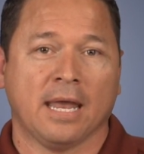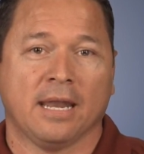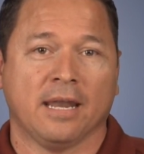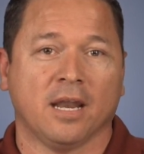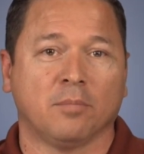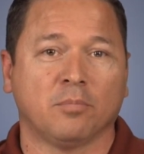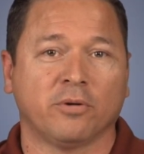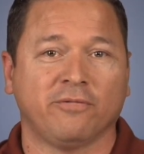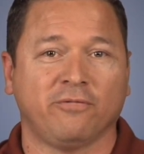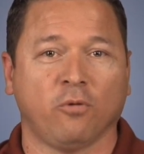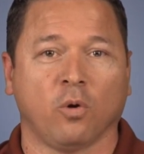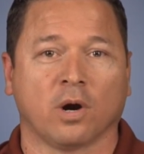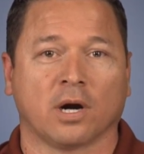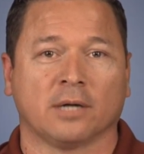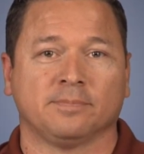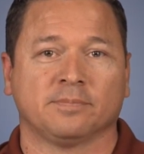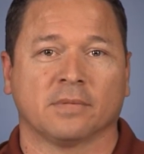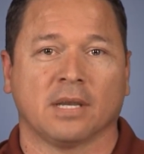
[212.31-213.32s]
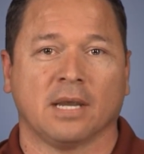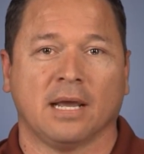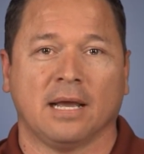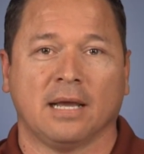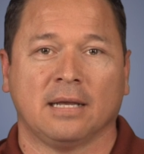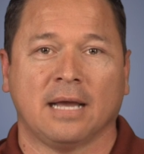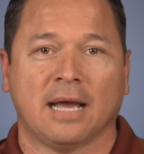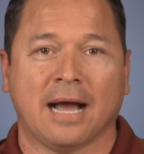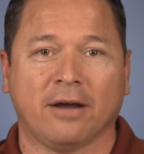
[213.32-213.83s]
Number 4,
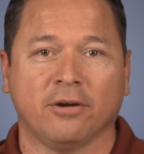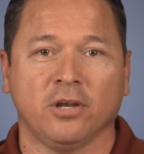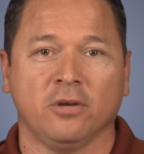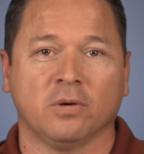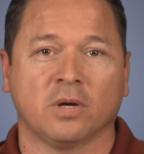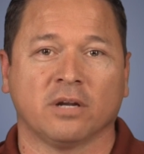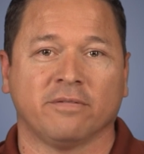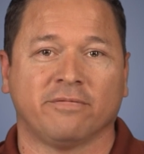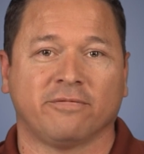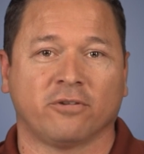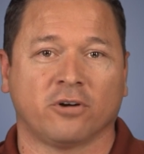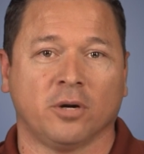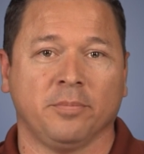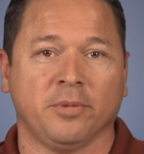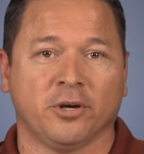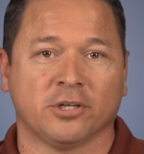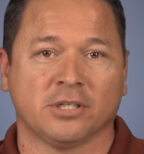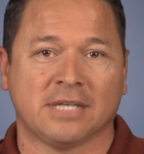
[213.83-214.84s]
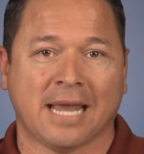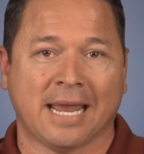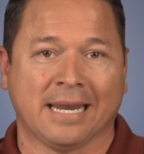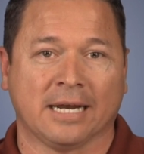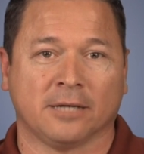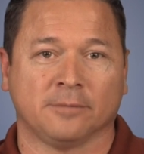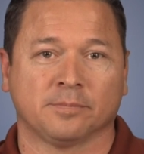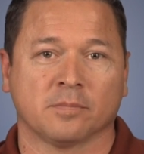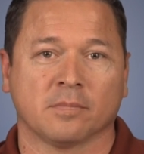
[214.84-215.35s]
how do you confirm your
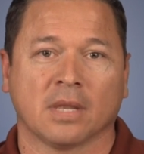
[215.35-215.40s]
data?